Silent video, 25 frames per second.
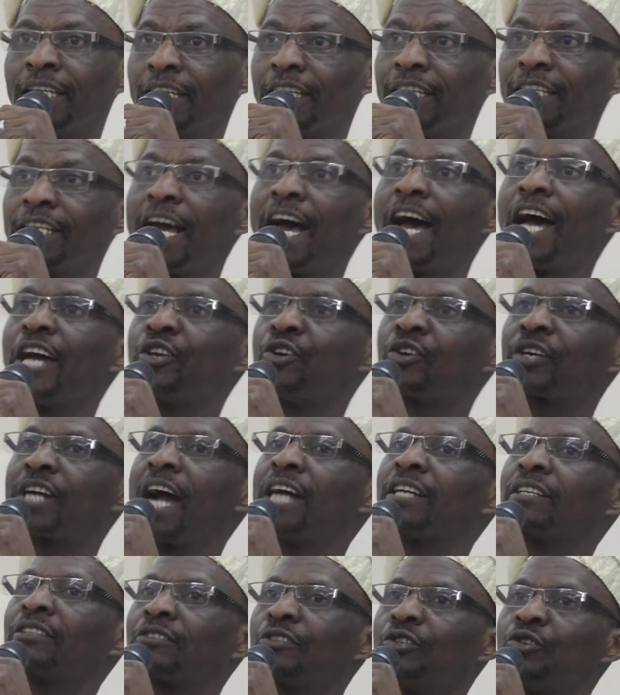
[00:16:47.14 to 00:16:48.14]
Yeah, you
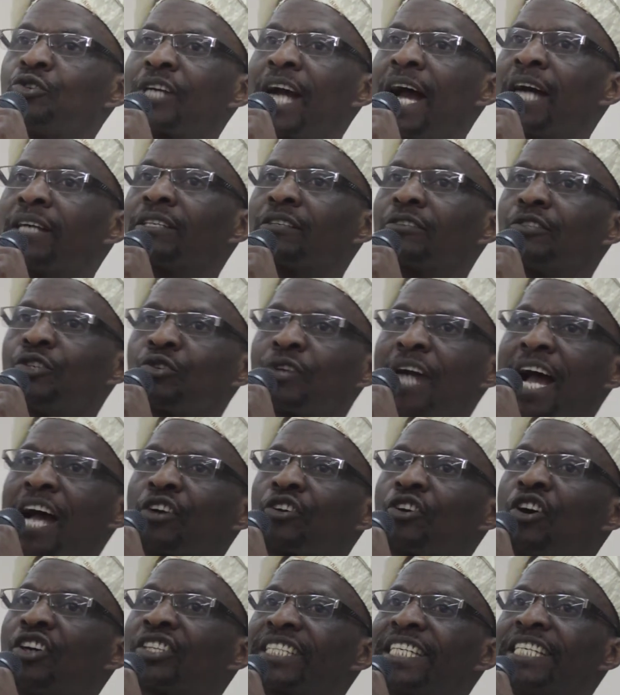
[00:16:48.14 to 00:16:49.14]
can
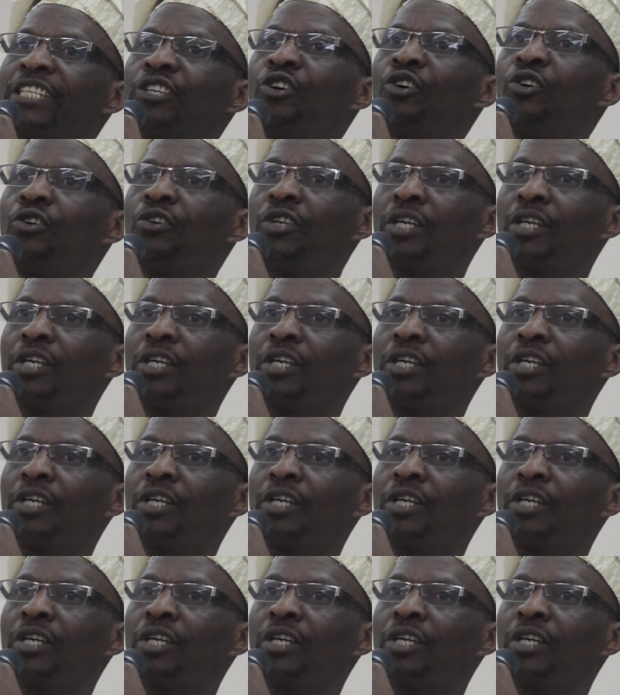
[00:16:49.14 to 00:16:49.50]
continue.